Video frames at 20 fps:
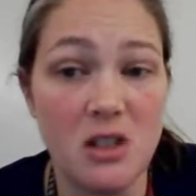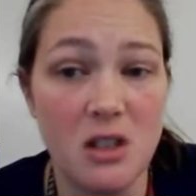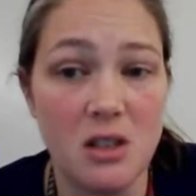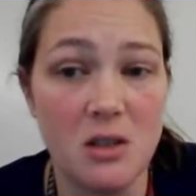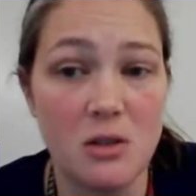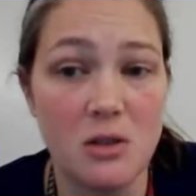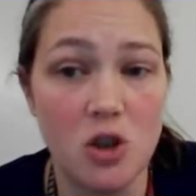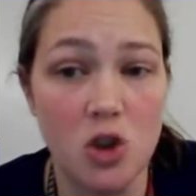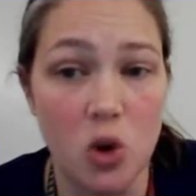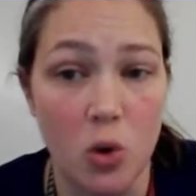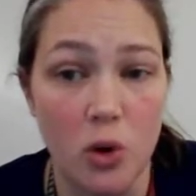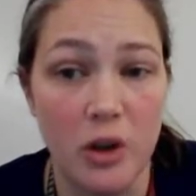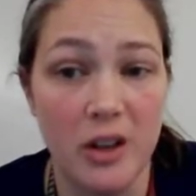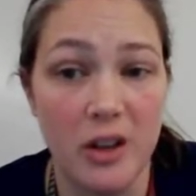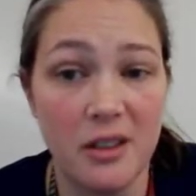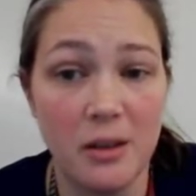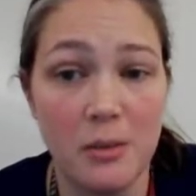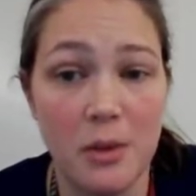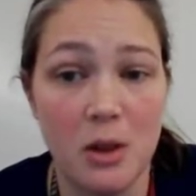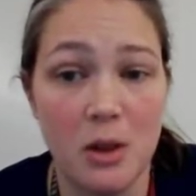it's
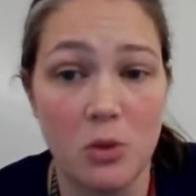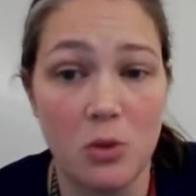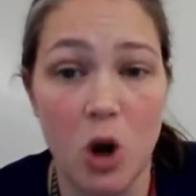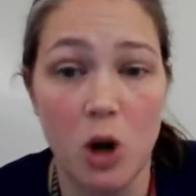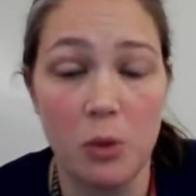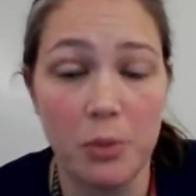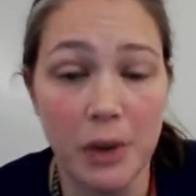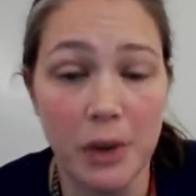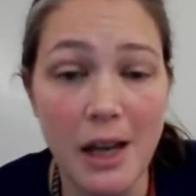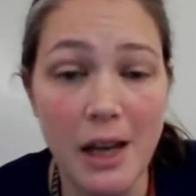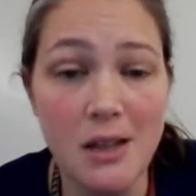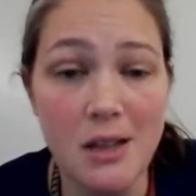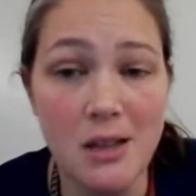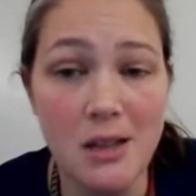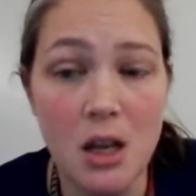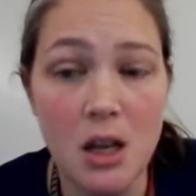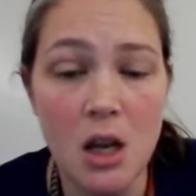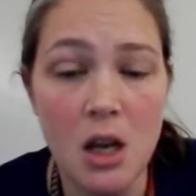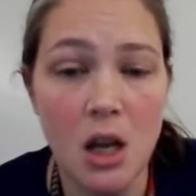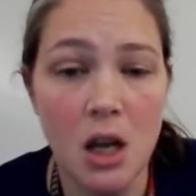storing them in the wrong place.